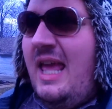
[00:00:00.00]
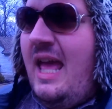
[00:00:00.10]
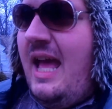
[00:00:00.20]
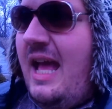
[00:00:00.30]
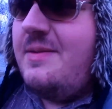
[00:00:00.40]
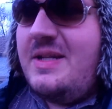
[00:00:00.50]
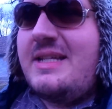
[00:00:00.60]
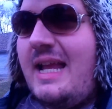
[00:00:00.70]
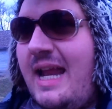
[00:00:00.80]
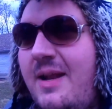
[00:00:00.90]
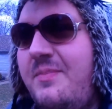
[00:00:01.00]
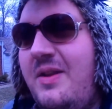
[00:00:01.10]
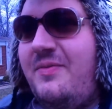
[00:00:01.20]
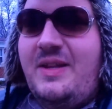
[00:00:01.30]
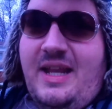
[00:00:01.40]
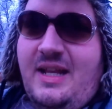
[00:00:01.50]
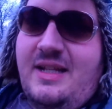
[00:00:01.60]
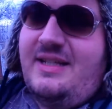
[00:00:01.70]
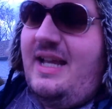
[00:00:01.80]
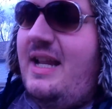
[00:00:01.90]
as much as I had a beautiful day on
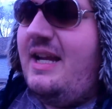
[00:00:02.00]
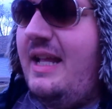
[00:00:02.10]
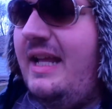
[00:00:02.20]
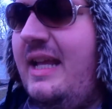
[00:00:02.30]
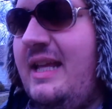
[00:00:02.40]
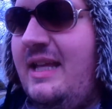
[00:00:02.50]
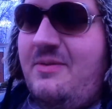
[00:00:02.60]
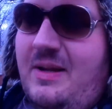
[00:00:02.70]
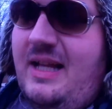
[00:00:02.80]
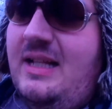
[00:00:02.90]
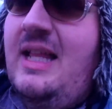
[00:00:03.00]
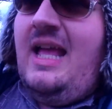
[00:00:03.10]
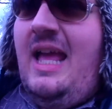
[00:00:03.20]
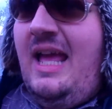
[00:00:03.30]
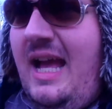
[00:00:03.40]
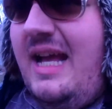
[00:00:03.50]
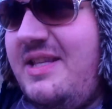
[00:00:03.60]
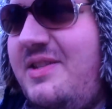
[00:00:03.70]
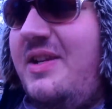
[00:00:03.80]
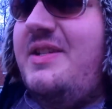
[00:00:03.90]
Saturday, well, as
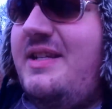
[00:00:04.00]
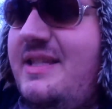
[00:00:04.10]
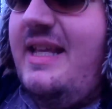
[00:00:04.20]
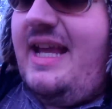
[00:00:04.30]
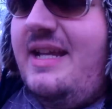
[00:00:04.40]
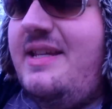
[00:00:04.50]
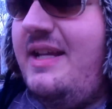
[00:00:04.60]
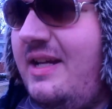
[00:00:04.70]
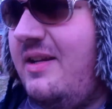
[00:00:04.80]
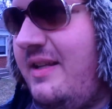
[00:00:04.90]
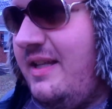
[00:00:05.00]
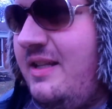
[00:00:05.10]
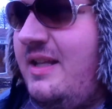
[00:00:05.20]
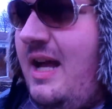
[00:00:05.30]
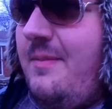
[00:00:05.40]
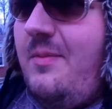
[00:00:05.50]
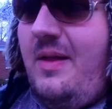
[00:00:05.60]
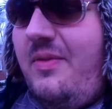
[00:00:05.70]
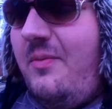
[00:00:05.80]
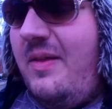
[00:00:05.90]
such is the case here in the Commonwealth,
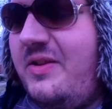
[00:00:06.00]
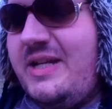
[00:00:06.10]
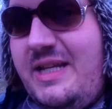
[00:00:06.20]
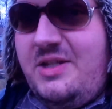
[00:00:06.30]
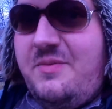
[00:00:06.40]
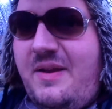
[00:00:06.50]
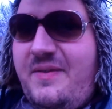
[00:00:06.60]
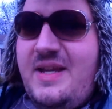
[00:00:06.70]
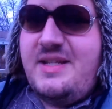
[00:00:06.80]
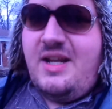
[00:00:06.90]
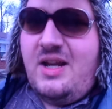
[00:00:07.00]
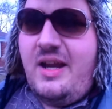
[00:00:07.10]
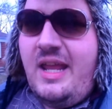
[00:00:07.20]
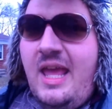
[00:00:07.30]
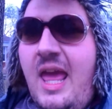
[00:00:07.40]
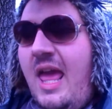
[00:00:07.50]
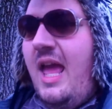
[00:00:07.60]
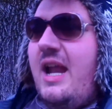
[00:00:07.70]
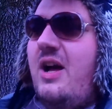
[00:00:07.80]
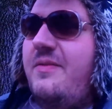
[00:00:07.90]
the weather changes quick, fast, and in a hurry, and
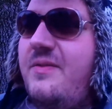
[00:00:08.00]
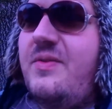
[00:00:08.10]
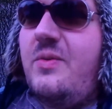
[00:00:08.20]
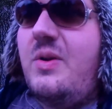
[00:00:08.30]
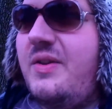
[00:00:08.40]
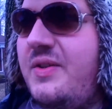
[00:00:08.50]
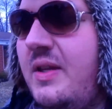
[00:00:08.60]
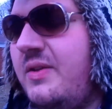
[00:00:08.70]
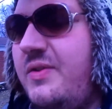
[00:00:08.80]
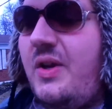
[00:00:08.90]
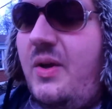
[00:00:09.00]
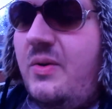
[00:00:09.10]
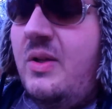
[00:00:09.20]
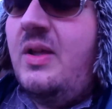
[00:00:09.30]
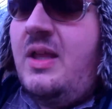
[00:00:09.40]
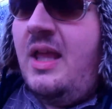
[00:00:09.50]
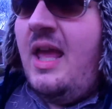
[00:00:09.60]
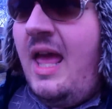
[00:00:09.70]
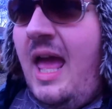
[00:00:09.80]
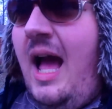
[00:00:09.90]
often for the worse. So
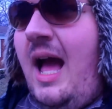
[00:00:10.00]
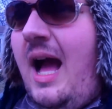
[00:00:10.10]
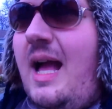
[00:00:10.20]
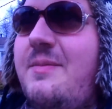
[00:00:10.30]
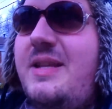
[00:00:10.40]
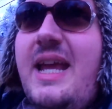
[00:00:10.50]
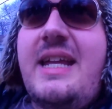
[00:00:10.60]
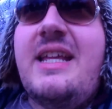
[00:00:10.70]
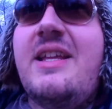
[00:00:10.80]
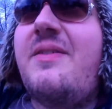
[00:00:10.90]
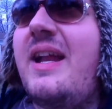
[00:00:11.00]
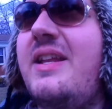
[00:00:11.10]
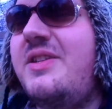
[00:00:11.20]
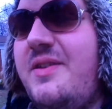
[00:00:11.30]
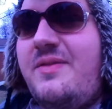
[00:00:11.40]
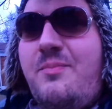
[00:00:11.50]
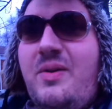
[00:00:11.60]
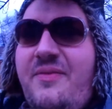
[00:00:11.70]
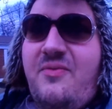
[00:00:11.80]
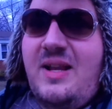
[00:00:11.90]
I'm taking advantage of the
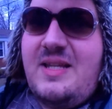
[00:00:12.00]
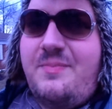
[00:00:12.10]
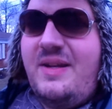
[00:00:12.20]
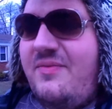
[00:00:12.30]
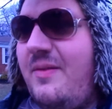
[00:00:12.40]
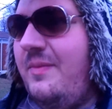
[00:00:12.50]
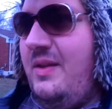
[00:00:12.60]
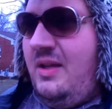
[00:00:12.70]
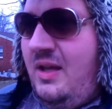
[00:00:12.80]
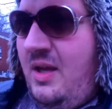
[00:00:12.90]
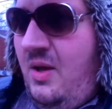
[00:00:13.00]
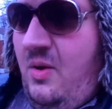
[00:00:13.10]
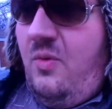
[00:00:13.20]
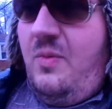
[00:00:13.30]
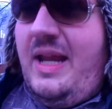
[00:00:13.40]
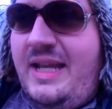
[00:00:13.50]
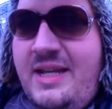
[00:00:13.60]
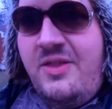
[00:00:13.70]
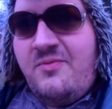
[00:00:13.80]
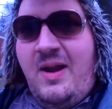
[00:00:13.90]
brief respite from the wind and
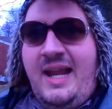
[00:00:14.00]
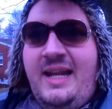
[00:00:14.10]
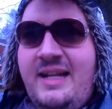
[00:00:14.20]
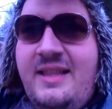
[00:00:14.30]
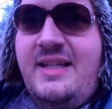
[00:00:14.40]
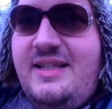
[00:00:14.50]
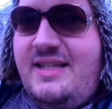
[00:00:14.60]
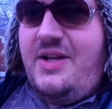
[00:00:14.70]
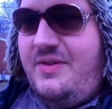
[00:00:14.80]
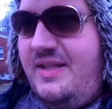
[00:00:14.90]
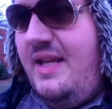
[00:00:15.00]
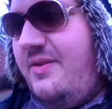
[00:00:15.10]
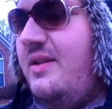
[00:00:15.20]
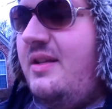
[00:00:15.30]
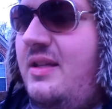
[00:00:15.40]
the rain and the etc. to